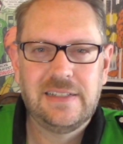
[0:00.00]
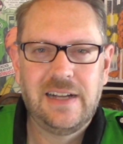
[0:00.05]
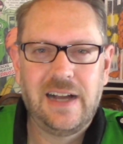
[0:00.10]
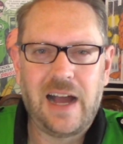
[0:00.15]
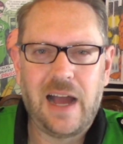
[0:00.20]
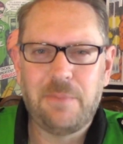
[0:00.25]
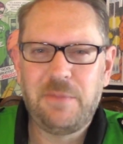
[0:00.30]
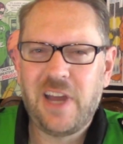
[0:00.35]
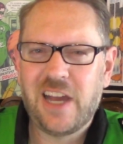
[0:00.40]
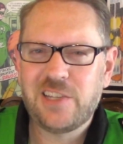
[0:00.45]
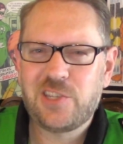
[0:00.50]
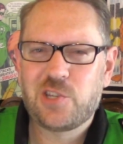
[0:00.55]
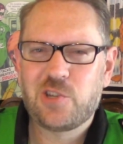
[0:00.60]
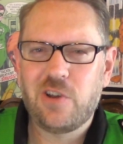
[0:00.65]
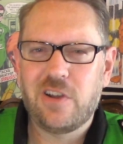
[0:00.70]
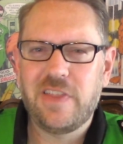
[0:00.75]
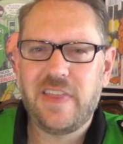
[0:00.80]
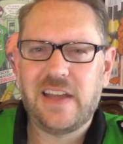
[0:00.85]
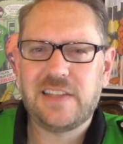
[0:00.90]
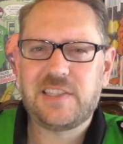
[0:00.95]
I'm not
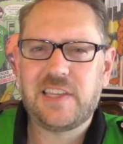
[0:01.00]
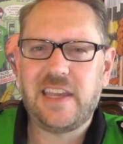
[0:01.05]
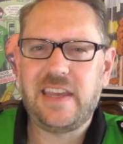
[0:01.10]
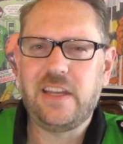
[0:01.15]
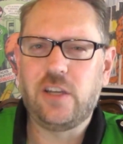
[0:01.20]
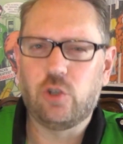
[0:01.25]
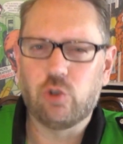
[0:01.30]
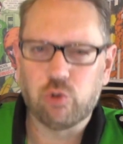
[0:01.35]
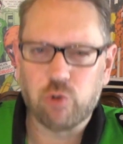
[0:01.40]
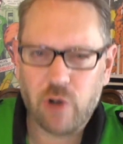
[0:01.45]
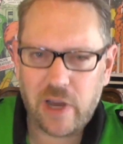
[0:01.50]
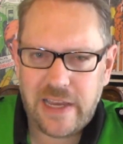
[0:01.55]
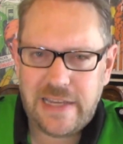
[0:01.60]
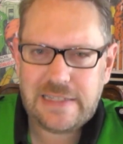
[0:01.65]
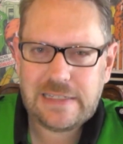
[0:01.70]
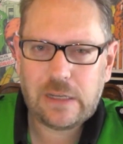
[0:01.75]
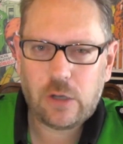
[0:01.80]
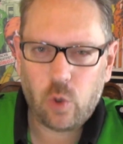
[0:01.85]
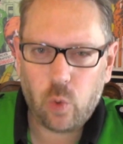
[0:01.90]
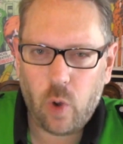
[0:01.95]
sure that's a
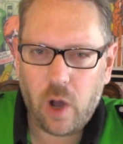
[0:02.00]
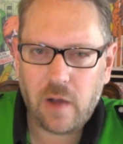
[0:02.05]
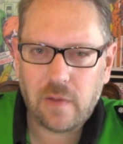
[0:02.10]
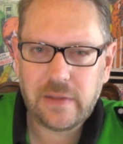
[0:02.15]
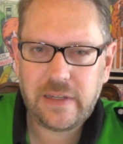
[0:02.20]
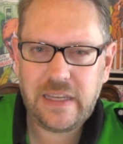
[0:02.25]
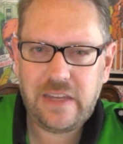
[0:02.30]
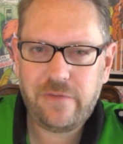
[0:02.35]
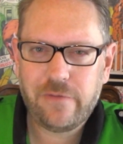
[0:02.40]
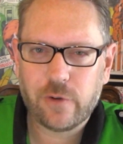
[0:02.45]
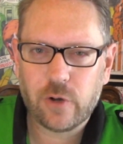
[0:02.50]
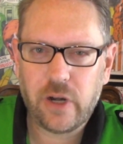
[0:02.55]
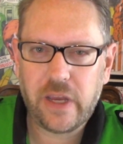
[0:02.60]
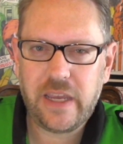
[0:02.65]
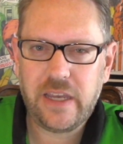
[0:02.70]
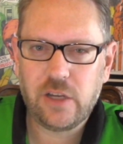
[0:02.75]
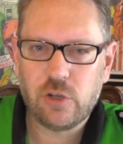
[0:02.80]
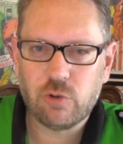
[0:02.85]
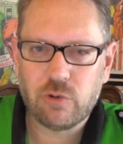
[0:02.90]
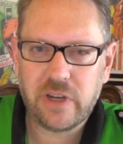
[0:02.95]
great quality for
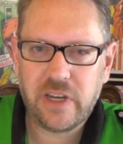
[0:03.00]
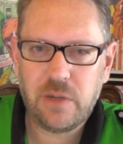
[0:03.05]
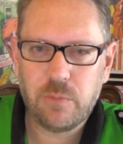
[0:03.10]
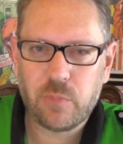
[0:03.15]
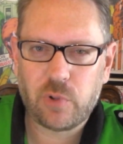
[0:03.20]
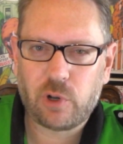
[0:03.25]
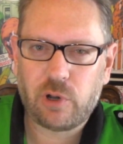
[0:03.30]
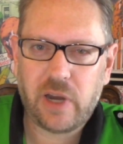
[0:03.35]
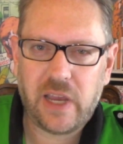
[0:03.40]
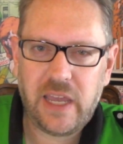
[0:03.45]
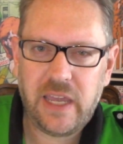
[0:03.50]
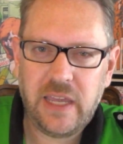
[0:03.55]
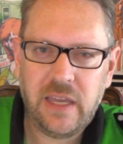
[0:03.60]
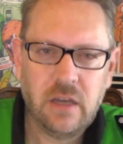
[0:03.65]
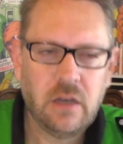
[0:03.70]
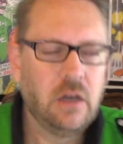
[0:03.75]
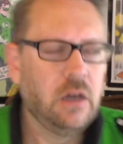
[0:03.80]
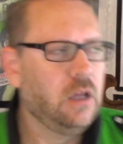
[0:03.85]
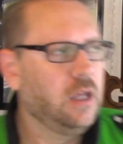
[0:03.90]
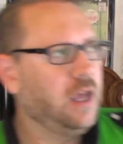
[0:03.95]
a Green Beret.
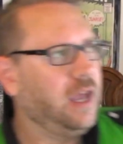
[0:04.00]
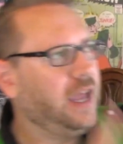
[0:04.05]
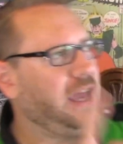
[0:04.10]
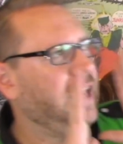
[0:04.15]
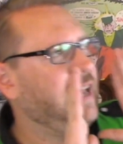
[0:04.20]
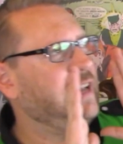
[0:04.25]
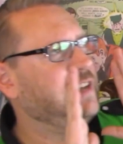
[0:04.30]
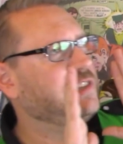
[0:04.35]
Hey,